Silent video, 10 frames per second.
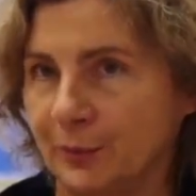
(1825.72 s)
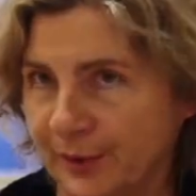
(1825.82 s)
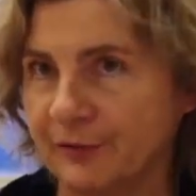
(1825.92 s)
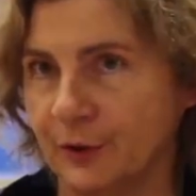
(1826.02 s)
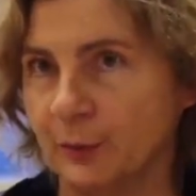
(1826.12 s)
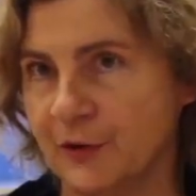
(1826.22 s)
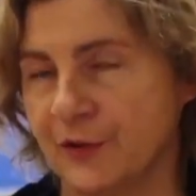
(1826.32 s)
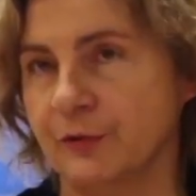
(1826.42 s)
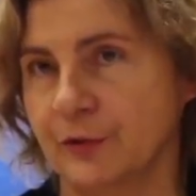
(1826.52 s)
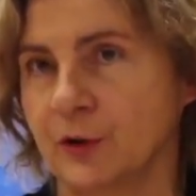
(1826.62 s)

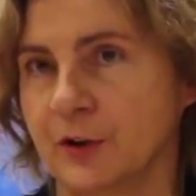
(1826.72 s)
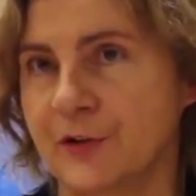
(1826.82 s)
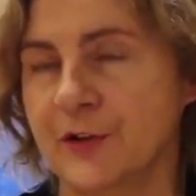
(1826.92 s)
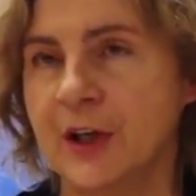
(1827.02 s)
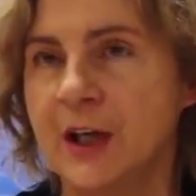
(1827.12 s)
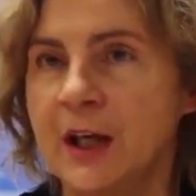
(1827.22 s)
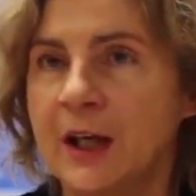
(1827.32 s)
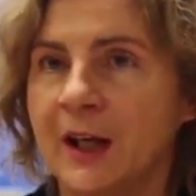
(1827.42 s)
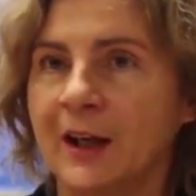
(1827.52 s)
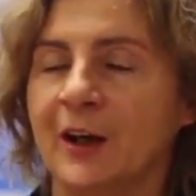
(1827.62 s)
performance of yours
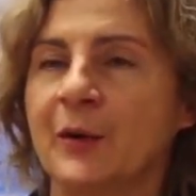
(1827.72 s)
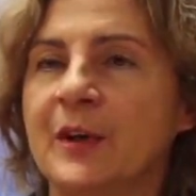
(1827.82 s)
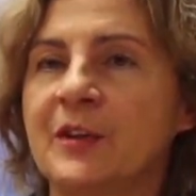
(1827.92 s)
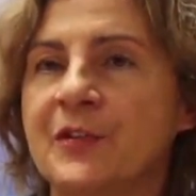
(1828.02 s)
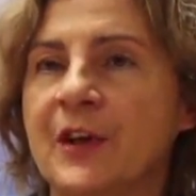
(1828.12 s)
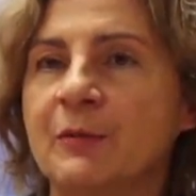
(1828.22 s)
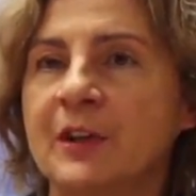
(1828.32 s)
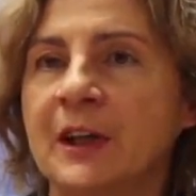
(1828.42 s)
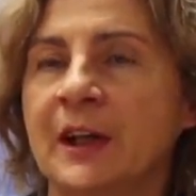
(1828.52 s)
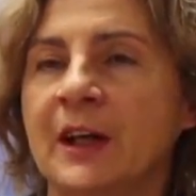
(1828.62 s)
is
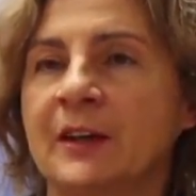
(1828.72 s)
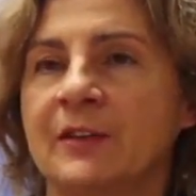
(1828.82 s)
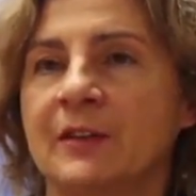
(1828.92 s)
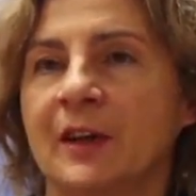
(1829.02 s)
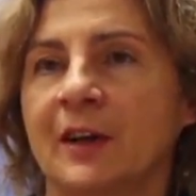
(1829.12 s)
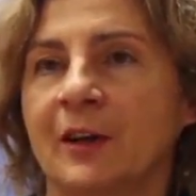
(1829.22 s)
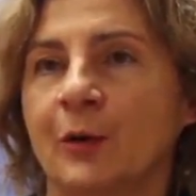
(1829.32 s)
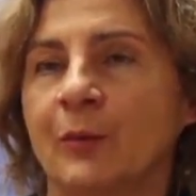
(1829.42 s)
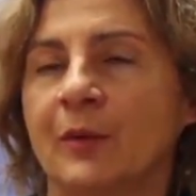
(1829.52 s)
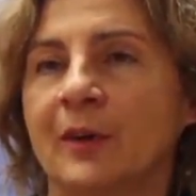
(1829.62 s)
something that
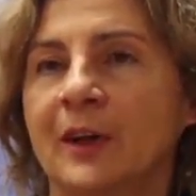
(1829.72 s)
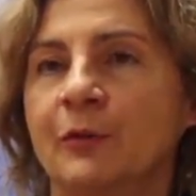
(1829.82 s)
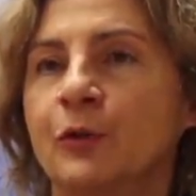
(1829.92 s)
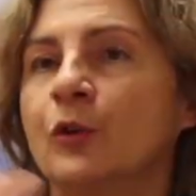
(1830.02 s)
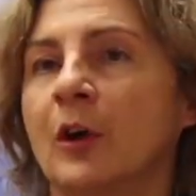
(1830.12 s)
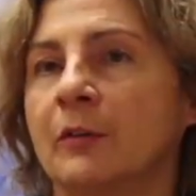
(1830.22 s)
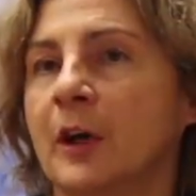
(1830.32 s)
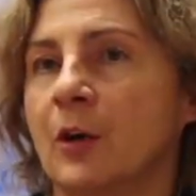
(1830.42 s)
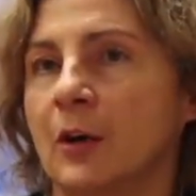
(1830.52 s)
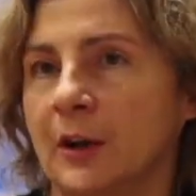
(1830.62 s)
if you don't
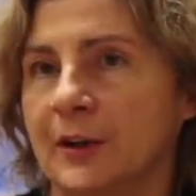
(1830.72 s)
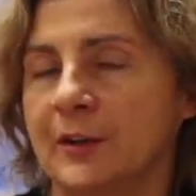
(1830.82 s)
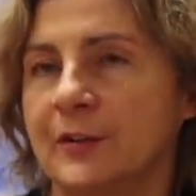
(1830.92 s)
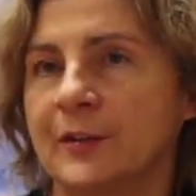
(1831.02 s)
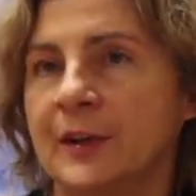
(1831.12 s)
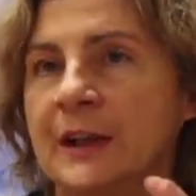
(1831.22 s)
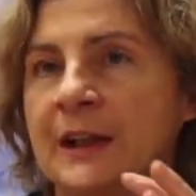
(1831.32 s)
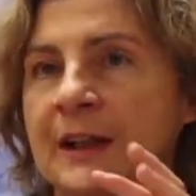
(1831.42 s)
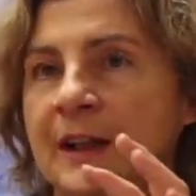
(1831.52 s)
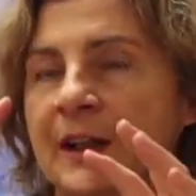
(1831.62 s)
record it,
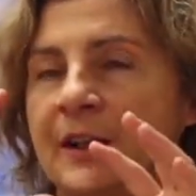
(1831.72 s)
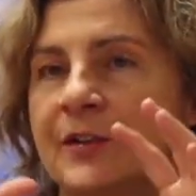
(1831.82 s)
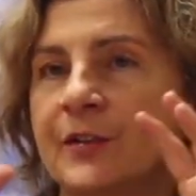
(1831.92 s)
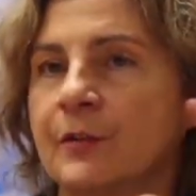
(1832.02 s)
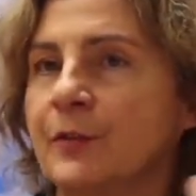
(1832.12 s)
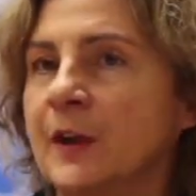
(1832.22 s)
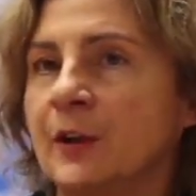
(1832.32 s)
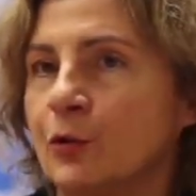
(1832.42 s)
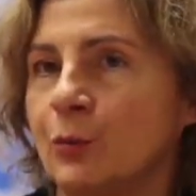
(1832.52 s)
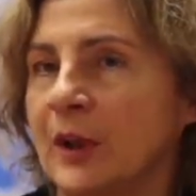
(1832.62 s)
it's
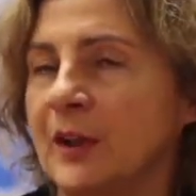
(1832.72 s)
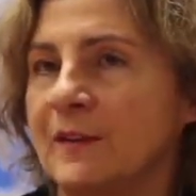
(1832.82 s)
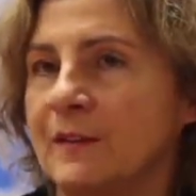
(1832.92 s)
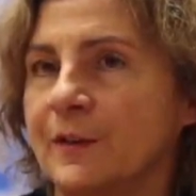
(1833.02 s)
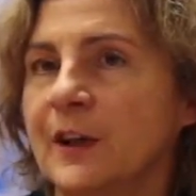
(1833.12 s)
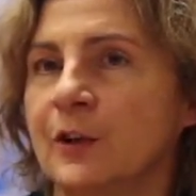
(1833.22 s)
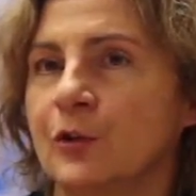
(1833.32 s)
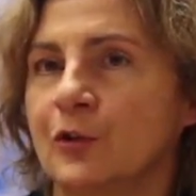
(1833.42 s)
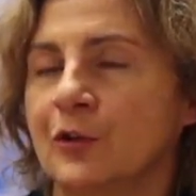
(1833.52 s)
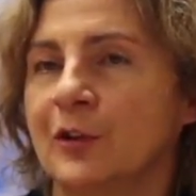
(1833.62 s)
finished when it's
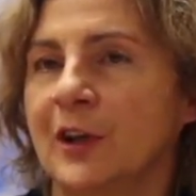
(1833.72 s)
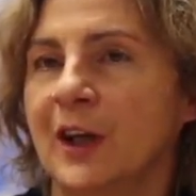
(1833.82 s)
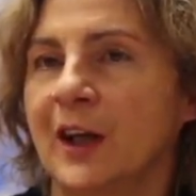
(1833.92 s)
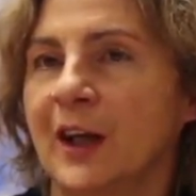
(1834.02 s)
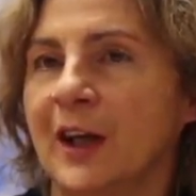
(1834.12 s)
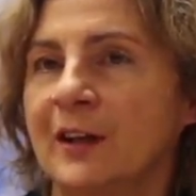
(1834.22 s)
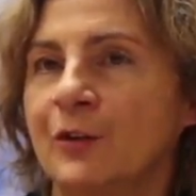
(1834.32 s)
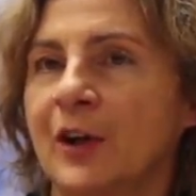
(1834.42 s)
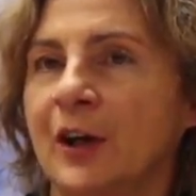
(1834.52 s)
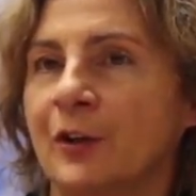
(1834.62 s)
finished,
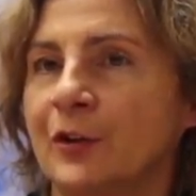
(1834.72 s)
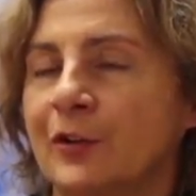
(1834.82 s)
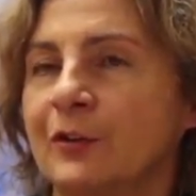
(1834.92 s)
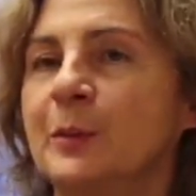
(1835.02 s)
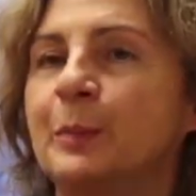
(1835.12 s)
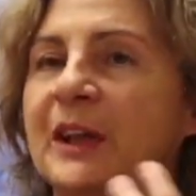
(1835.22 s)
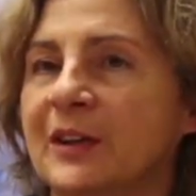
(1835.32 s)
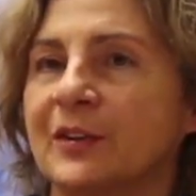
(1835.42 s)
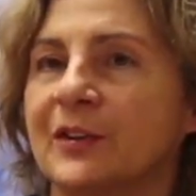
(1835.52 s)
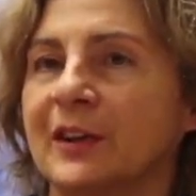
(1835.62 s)
and you cannot
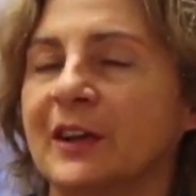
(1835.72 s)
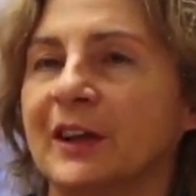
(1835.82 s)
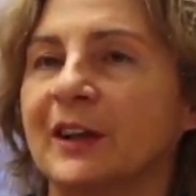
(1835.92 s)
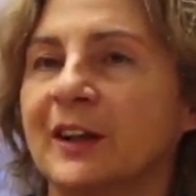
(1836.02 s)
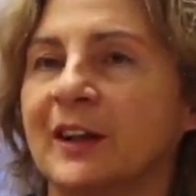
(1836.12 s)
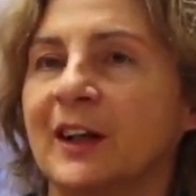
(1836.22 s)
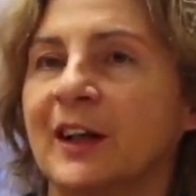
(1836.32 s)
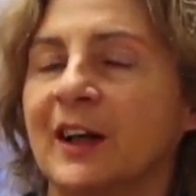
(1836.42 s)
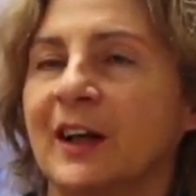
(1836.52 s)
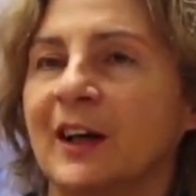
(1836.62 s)
repeat it again.
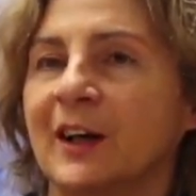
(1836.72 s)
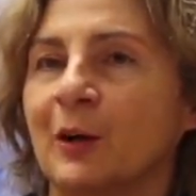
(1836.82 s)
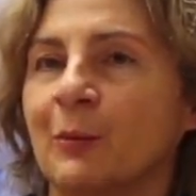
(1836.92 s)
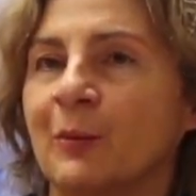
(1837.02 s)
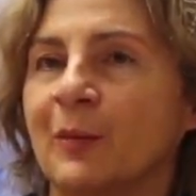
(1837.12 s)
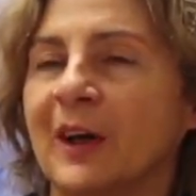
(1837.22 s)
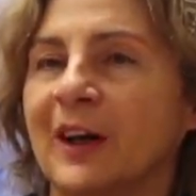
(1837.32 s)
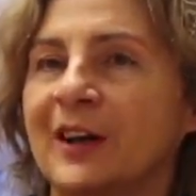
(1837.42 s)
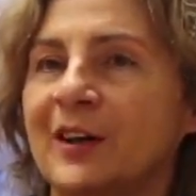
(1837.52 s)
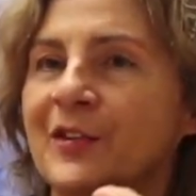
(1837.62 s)

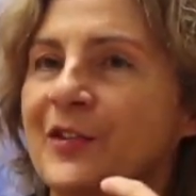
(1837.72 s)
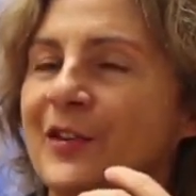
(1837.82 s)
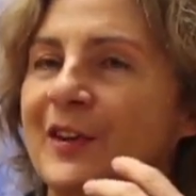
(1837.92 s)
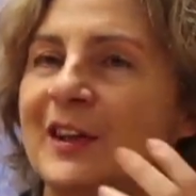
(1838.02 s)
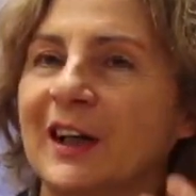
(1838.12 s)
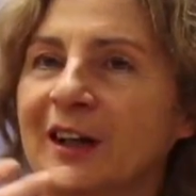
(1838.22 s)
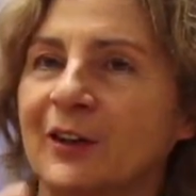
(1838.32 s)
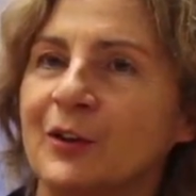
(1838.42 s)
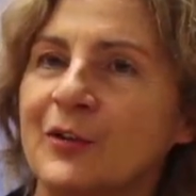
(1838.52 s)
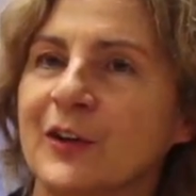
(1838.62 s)
Is
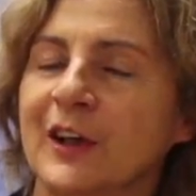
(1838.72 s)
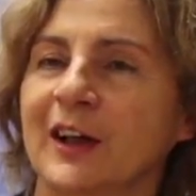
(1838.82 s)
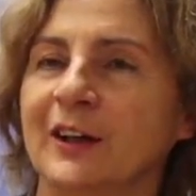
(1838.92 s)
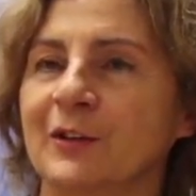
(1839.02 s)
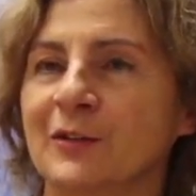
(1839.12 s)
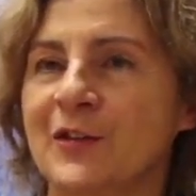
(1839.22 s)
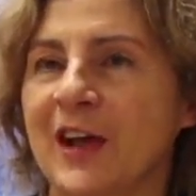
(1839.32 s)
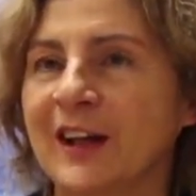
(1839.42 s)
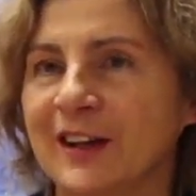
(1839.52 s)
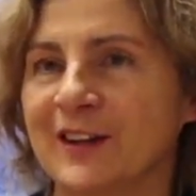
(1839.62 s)
there also a kind of
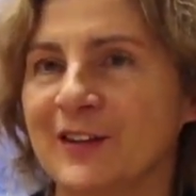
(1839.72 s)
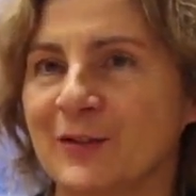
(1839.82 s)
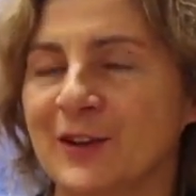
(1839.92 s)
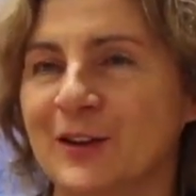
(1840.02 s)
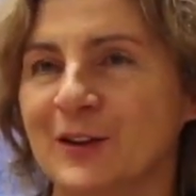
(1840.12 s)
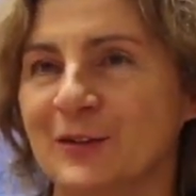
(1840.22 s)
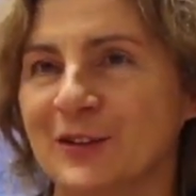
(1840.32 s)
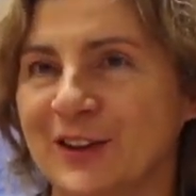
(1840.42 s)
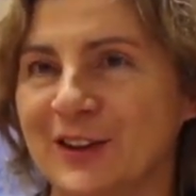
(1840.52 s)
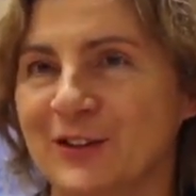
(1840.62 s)
sadness when you're
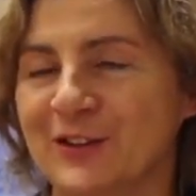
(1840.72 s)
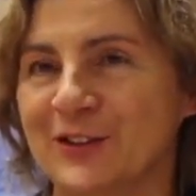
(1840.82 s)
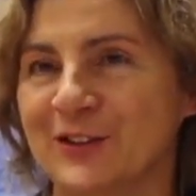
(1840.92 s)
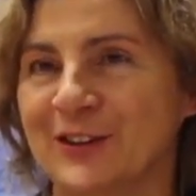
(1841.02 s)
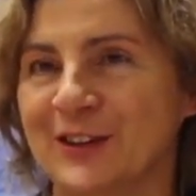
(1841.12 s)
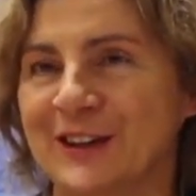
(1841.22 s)
finished,